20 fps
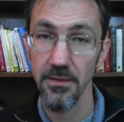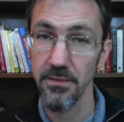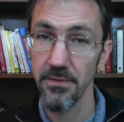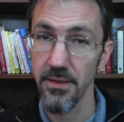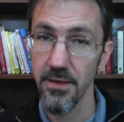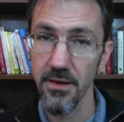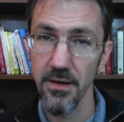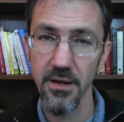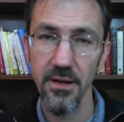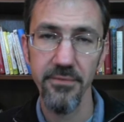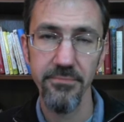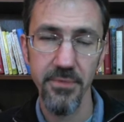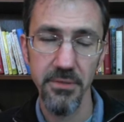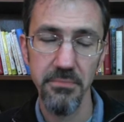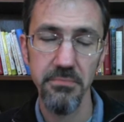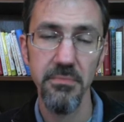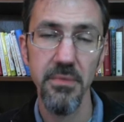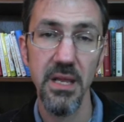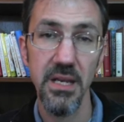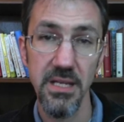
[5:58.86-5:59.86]
There have
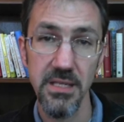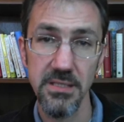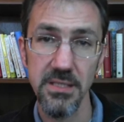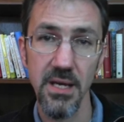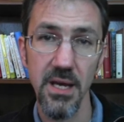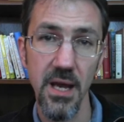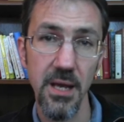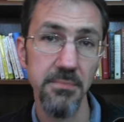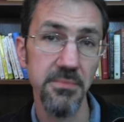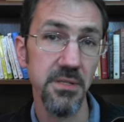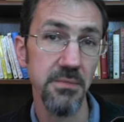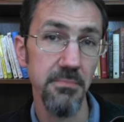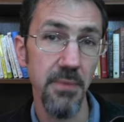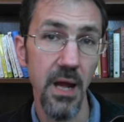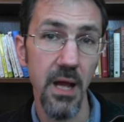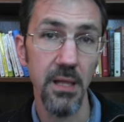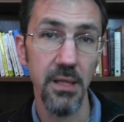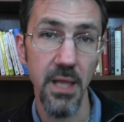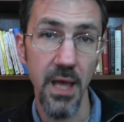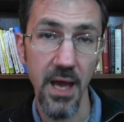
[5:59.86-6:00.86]
been many times in
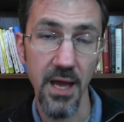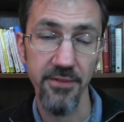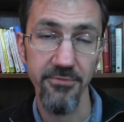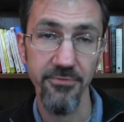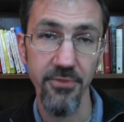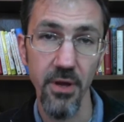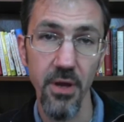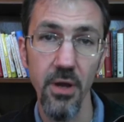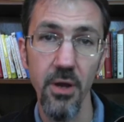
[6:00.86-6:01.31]
my life